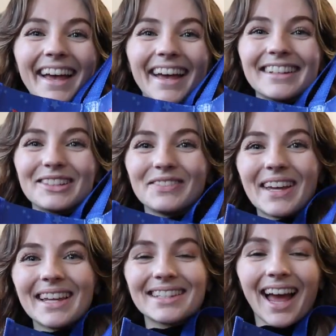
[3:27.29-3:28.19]
is a
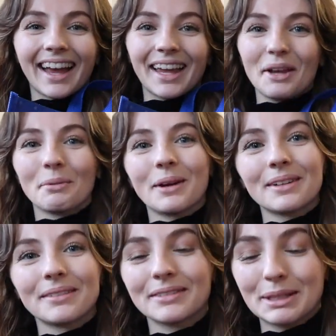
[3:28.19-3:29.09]
bit tacky,
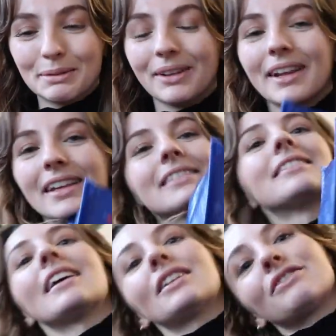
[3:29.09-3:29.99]
but to be honest,
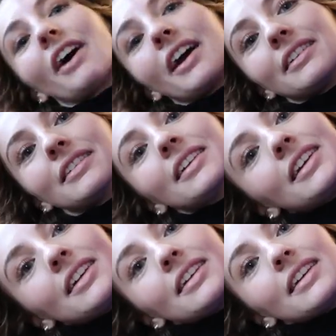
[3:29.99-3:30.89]
it's fine.
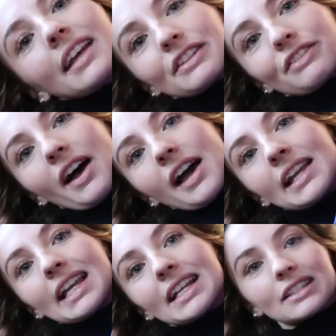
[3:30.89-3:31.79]
It's
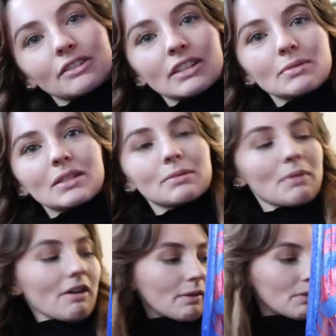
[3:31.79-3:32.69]
fine. It's Christmas
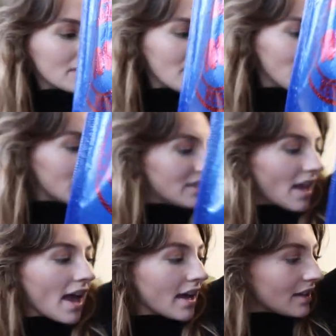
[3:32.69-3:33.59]
spirit. What does it even
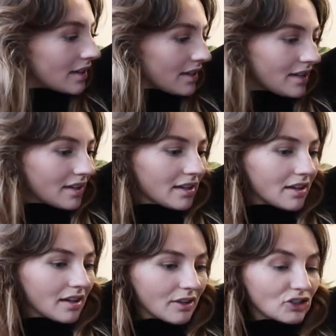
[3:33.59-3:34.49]
say?
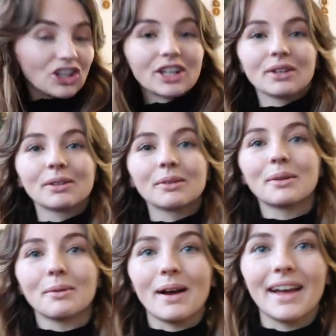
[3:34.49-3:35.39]
Jingle all
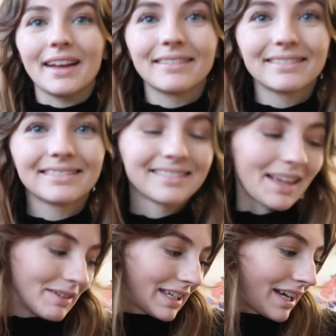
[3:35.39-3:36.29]
the way.
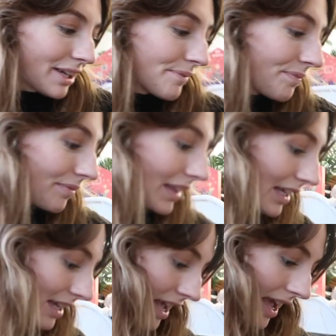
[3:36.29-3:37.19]
There we go.
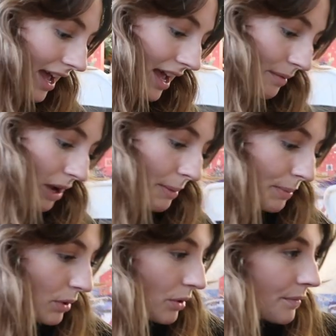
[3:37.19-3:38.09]
I
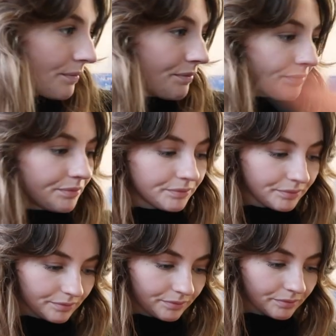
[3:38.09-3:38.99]
bought
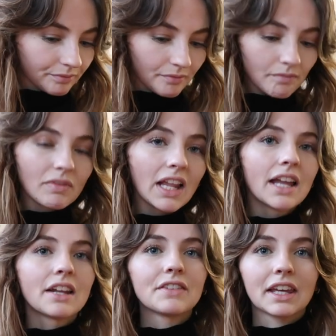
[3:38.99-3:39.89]

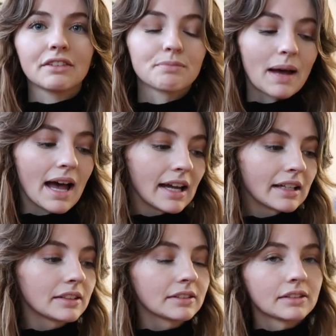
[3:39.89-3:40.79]
another gift
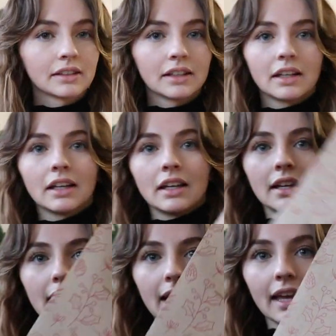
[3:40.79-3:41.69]
bag
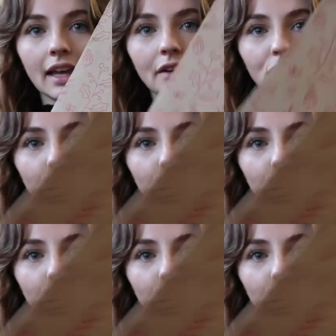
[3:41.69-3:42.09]
here. I've